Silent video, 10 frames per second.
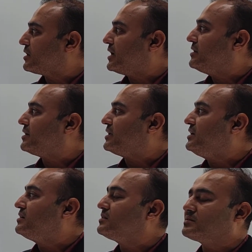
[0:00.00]
in
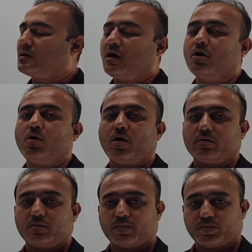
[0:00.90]
years
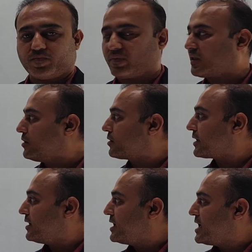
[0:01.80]
agone.
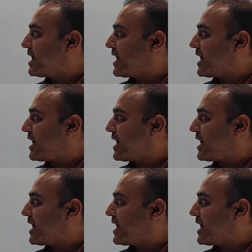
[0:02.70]
Okay,